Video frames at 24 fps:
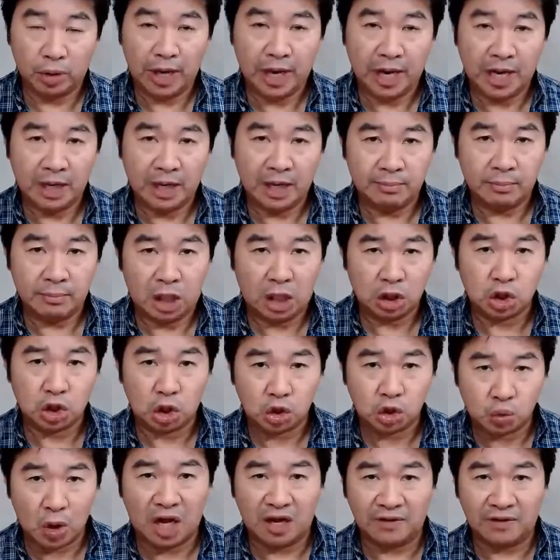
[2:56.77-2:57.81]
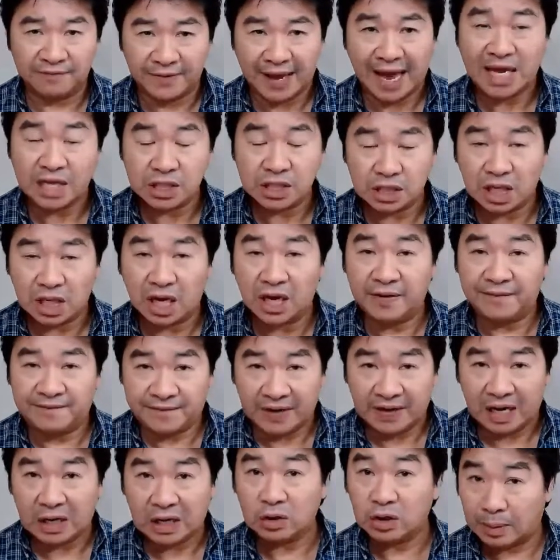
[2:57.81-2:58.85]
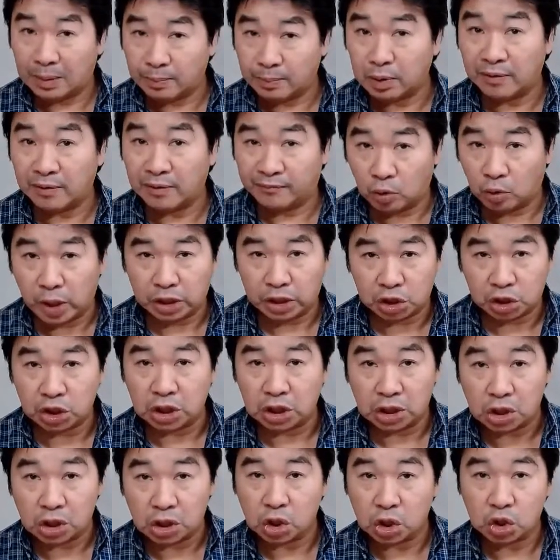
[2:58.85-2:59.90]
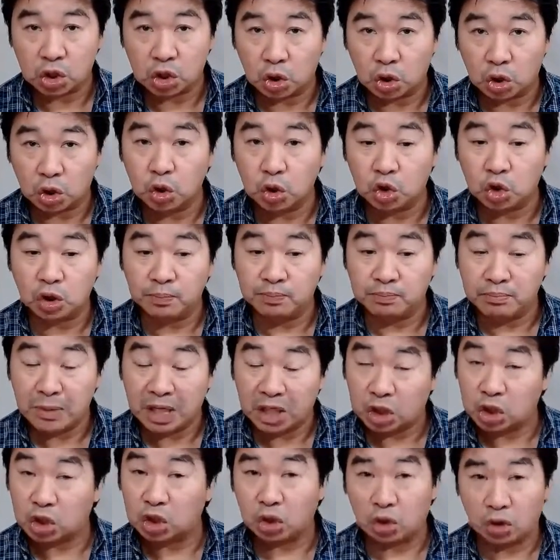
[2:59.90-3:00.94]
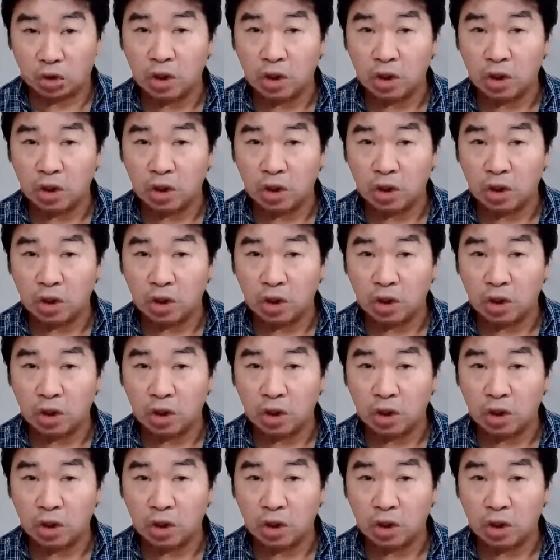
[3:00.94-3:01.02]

and Module 12 has a fair number of questions, so you should make sure